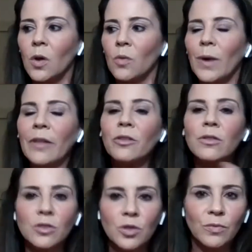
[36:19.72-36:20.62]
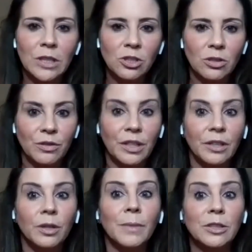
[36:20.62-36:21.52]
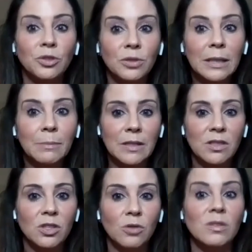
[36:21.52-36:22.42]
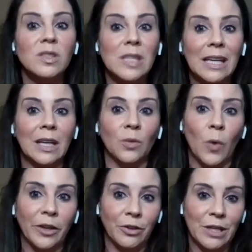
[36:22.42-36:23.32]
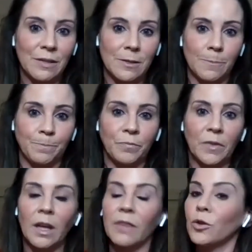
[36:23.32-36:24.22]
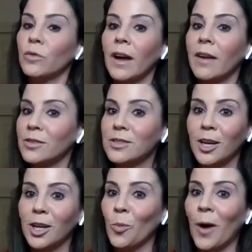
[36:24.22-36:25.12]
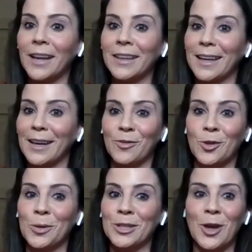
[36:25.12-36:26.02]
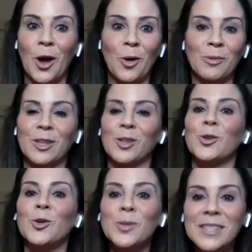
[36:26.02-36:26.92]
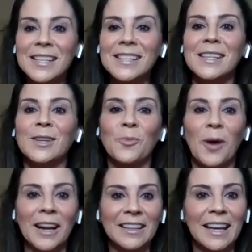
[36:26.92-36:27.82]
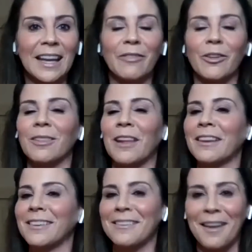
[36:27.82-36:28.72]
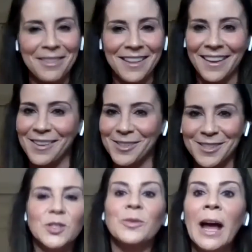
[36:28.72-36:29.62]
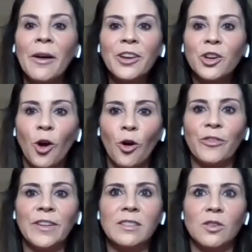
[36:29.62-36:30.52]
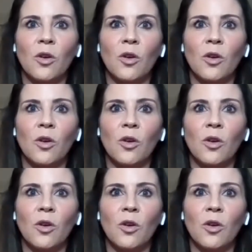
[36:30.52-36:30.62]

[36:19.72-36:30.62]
Rather than do regional theater, my dream is to sing in wineries. If you've ever sung a wine cave, you would know the acoustics in a wine cave are like nothing else. So now that COVID is,